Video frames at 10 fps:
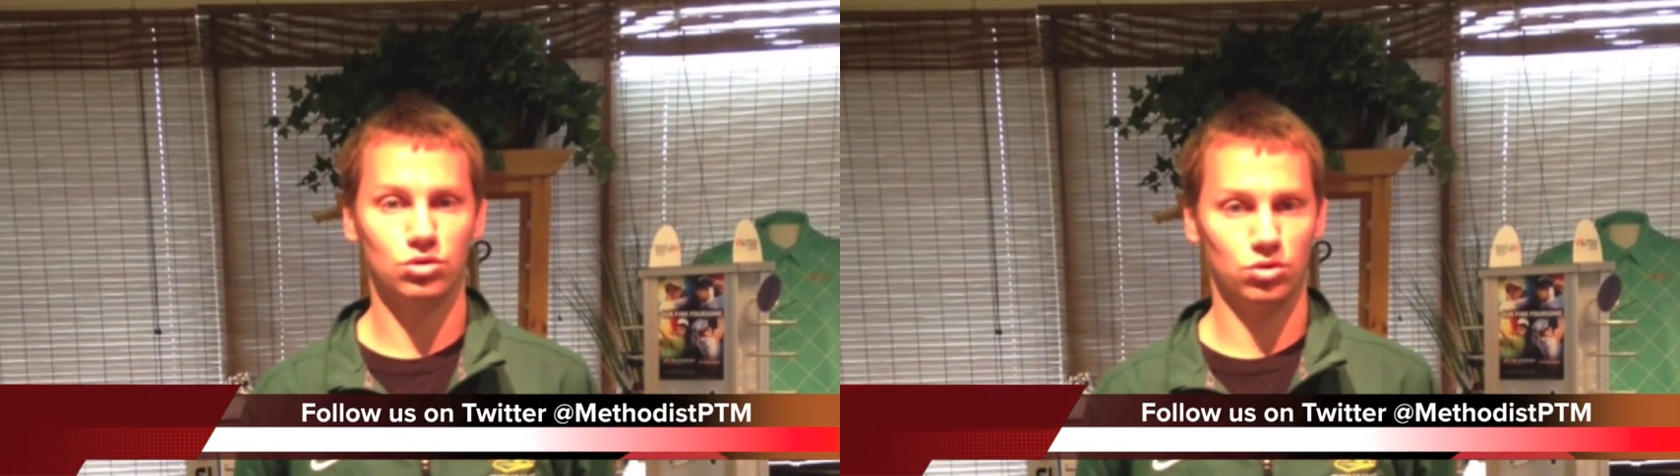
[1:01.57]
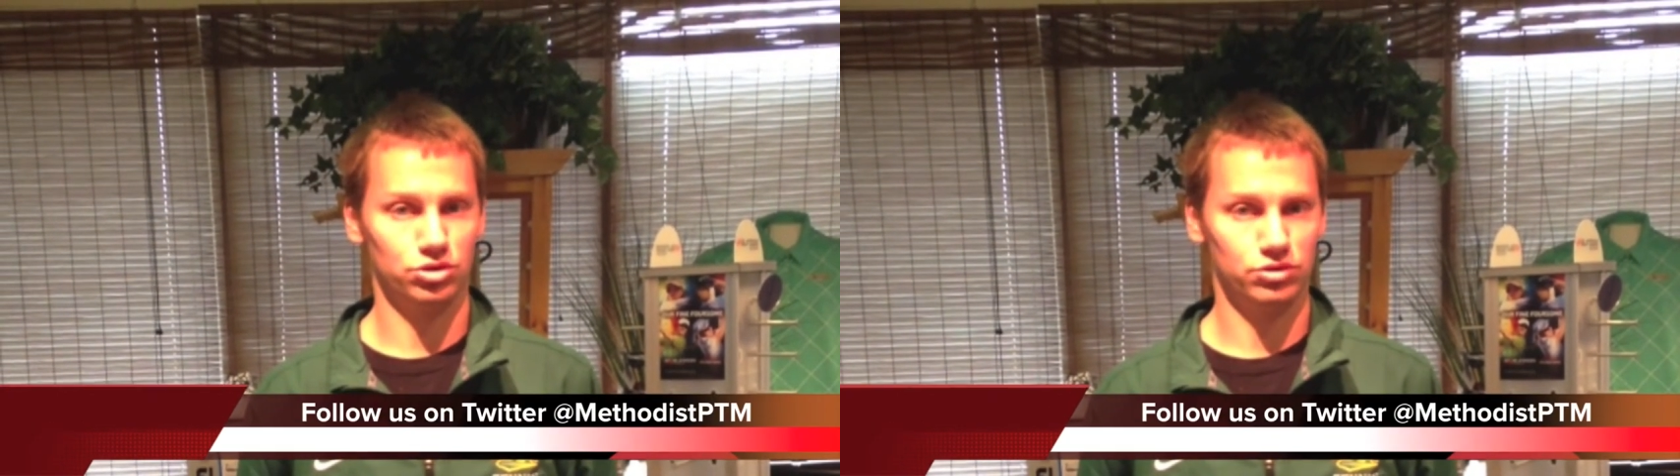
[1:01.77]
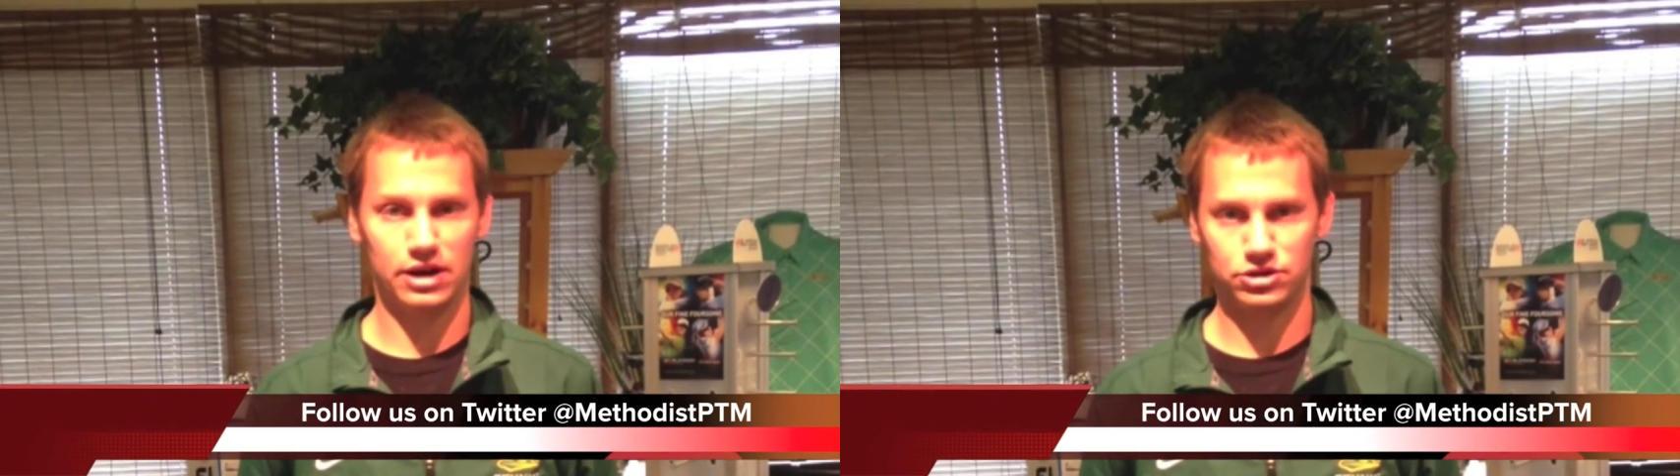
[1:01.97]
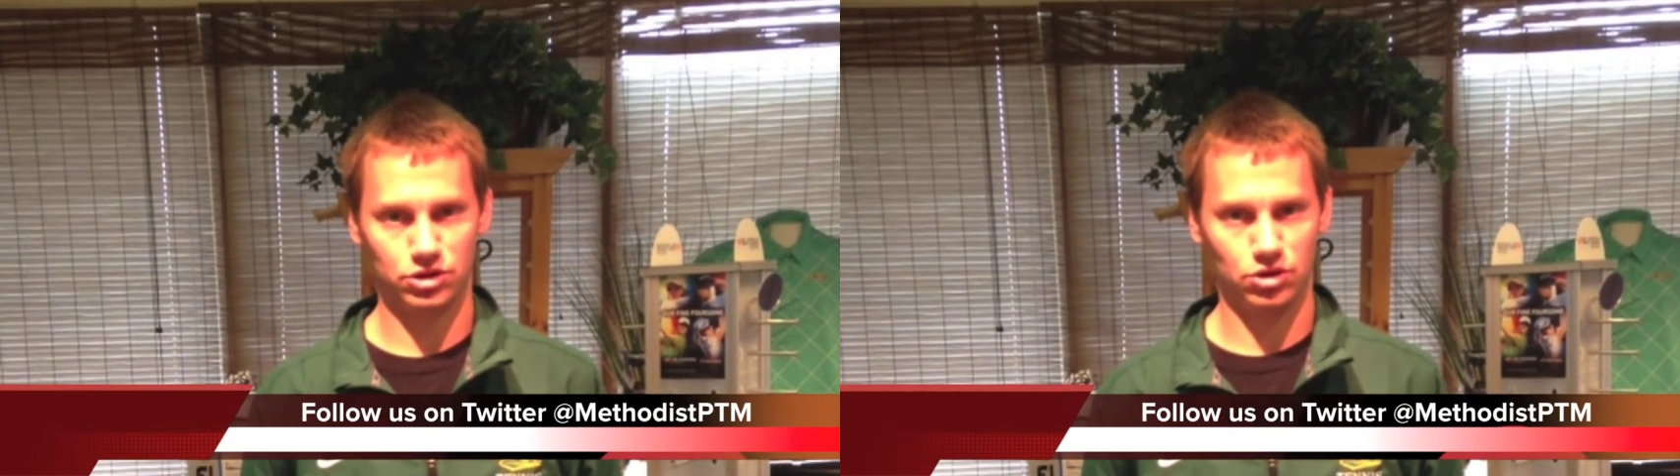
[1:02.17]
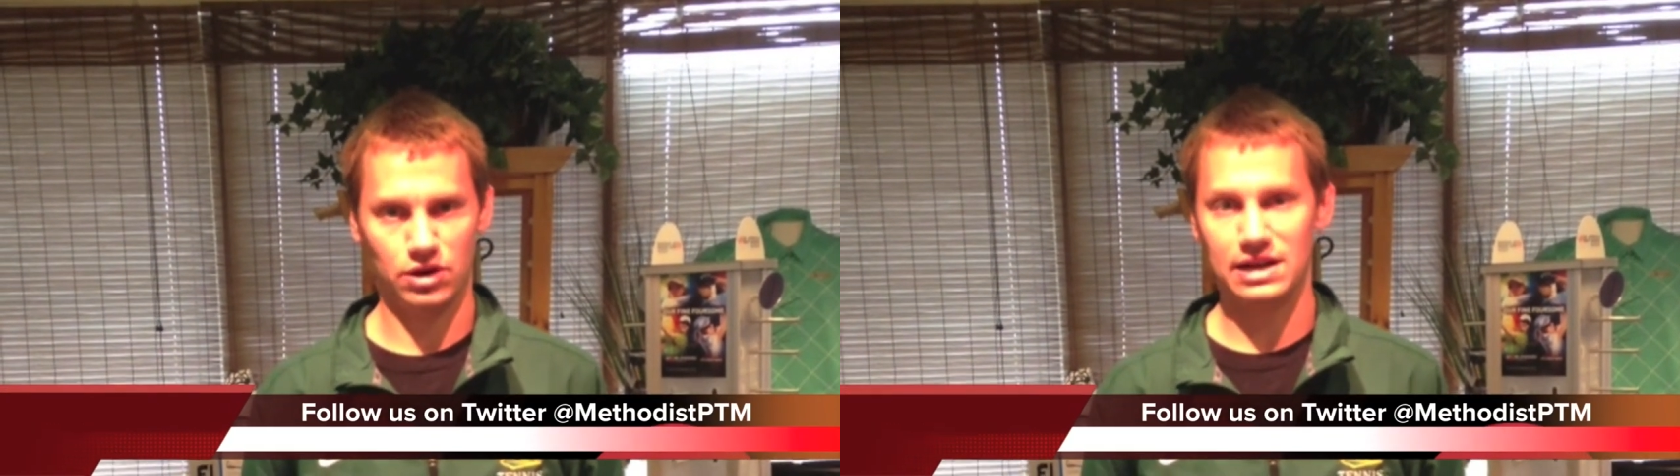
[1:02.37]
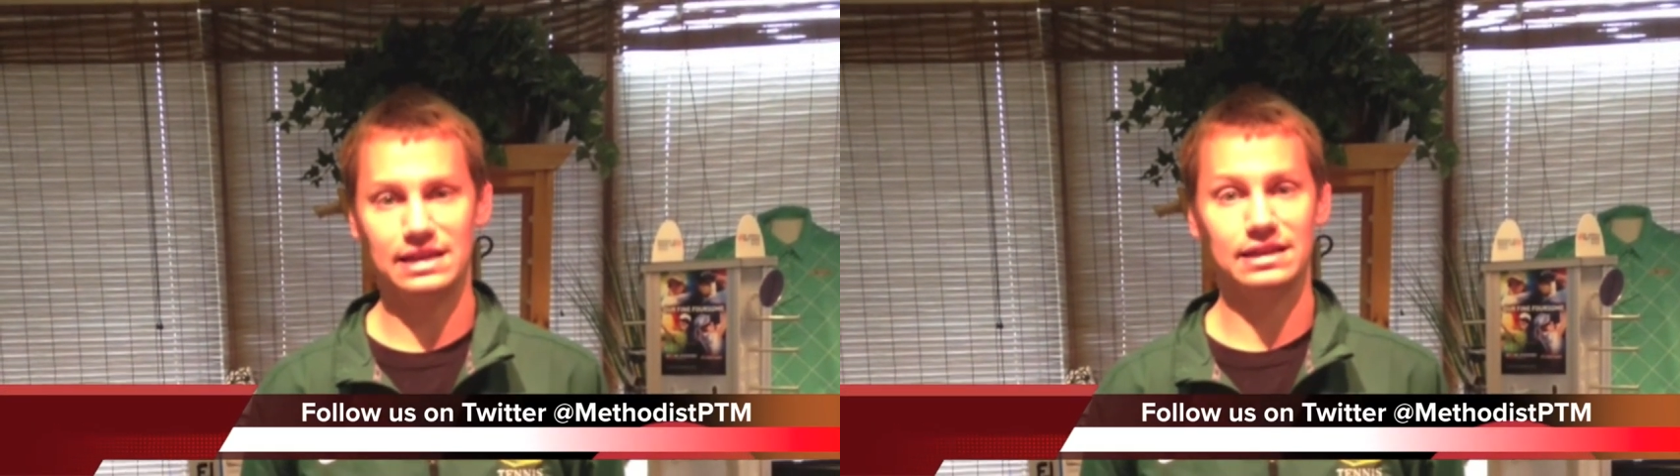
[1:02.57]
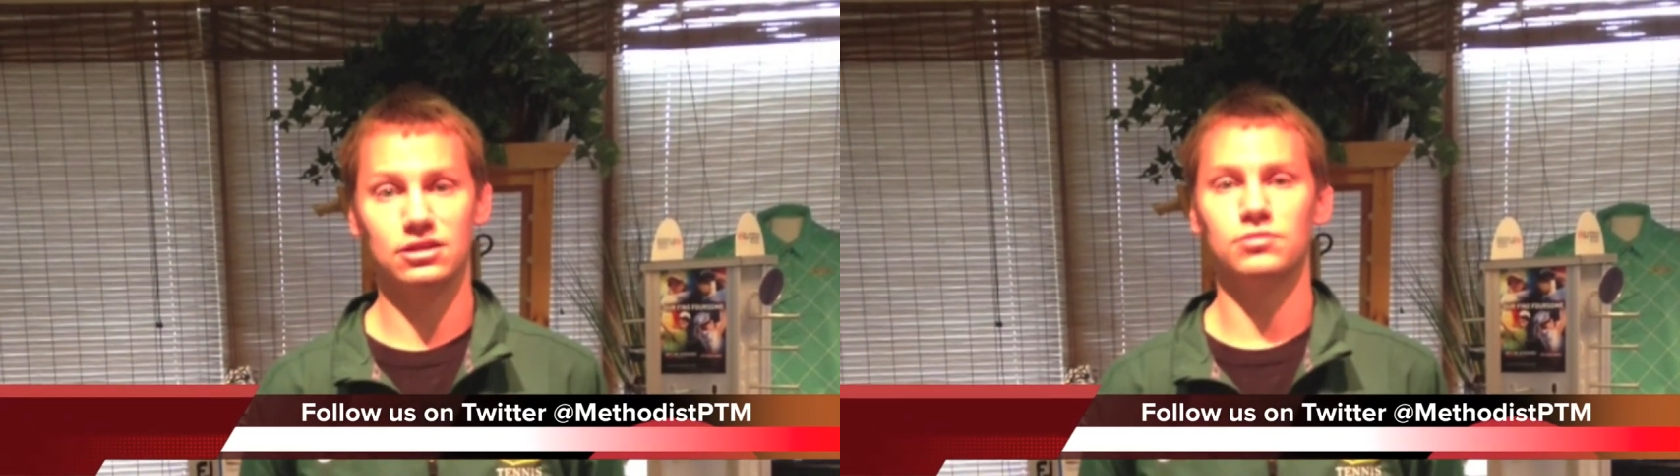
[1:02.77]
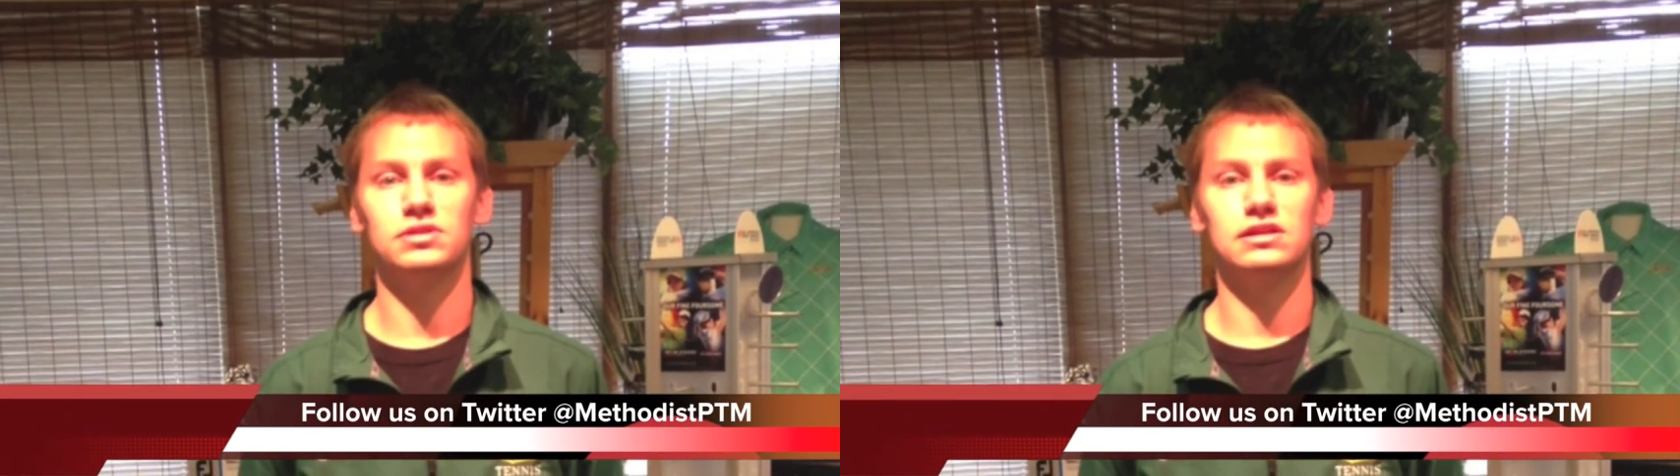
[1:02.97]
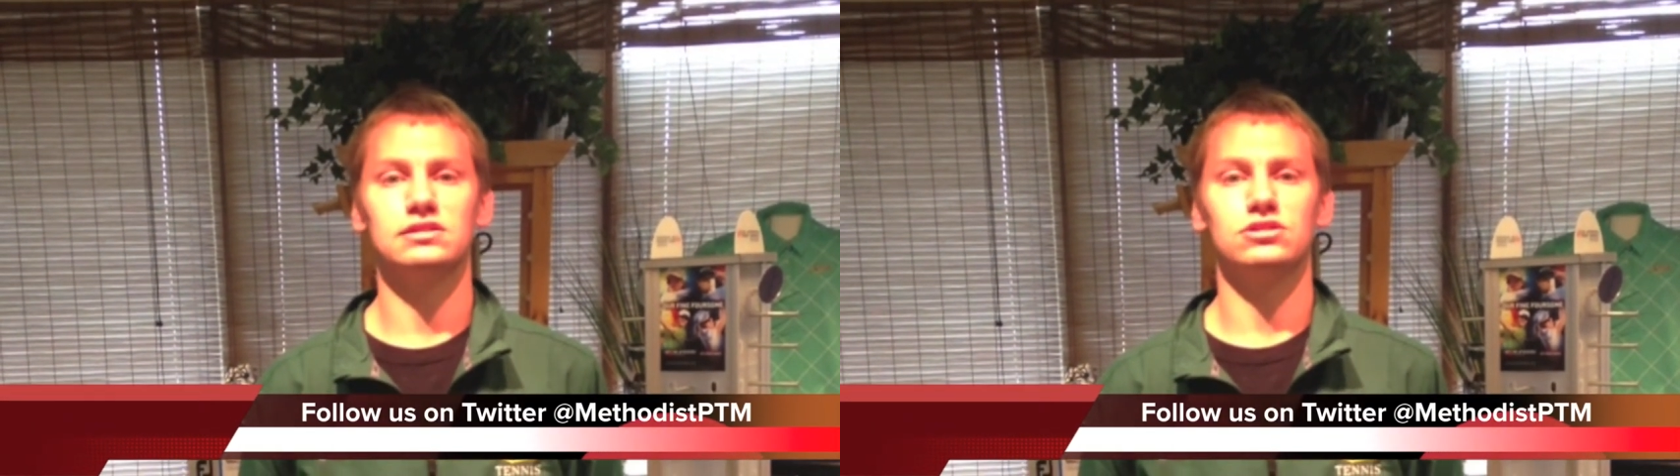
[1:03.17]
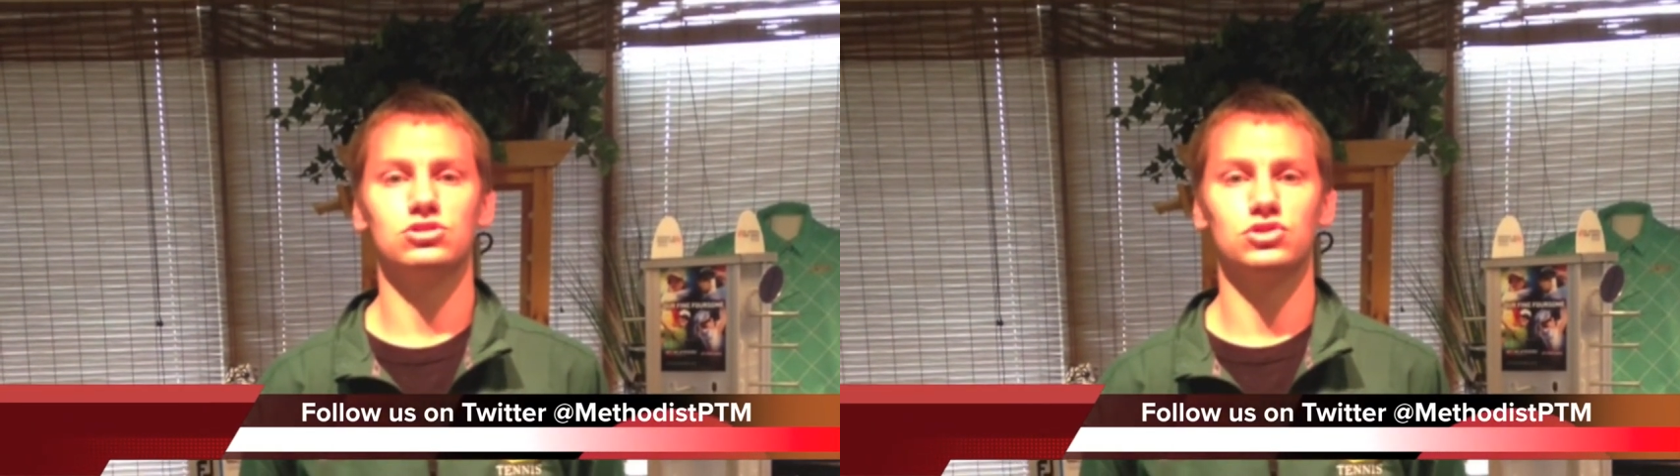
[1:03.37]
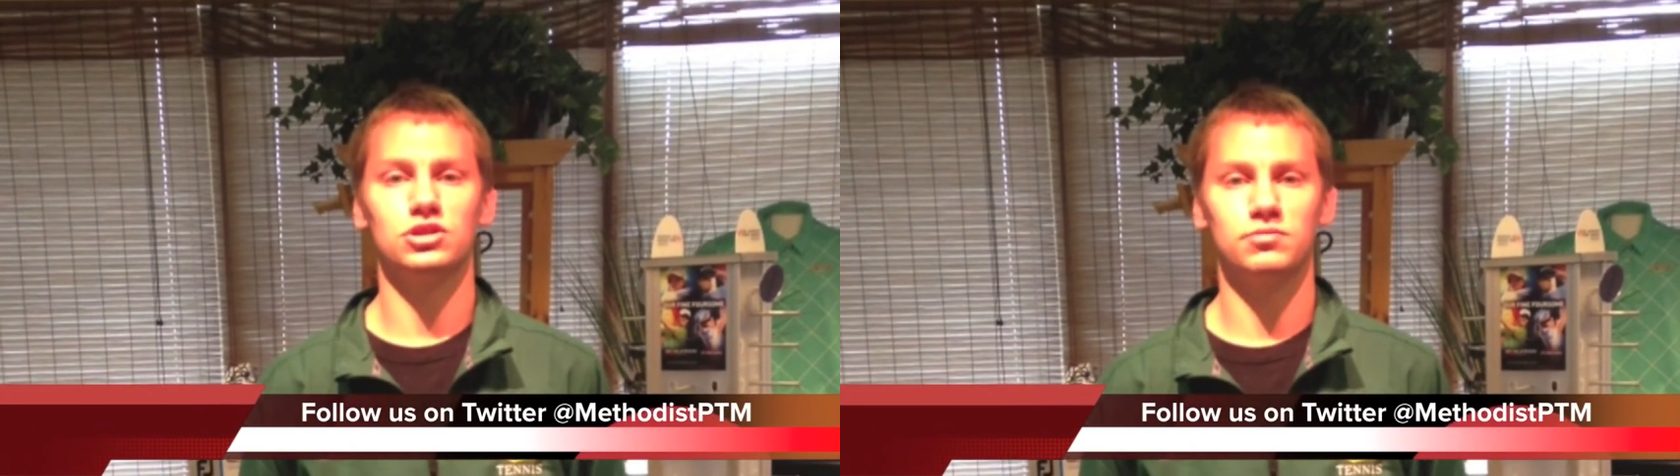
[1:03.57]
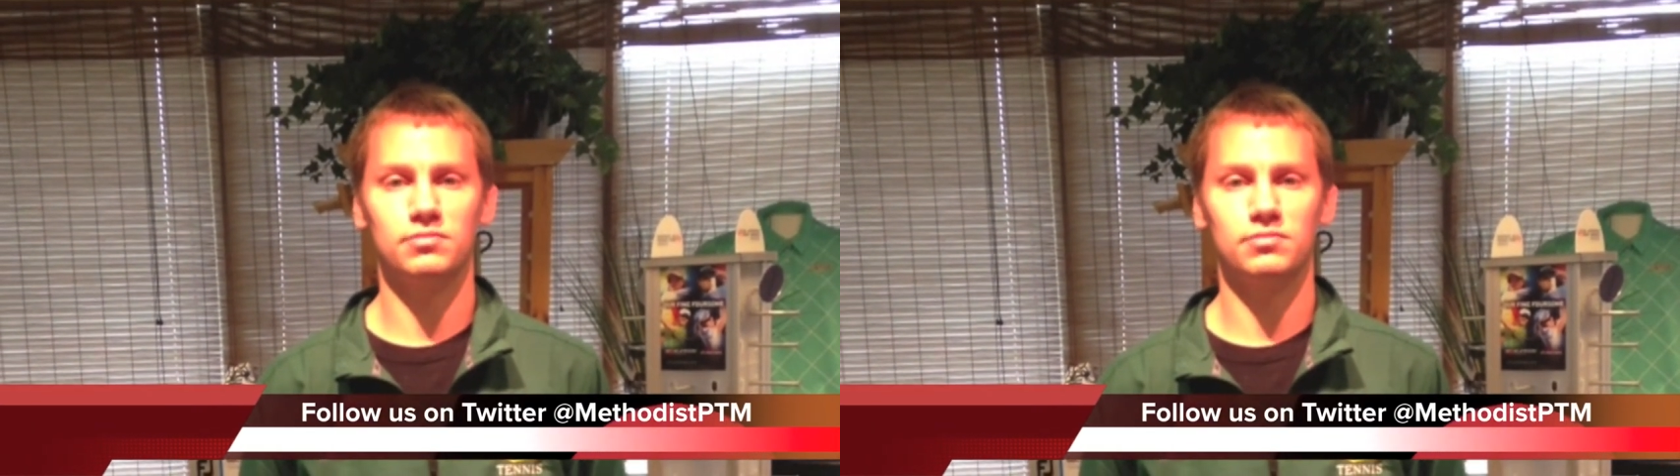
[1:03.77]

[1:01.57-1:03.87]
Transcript: or a director or anything in the tennis industry to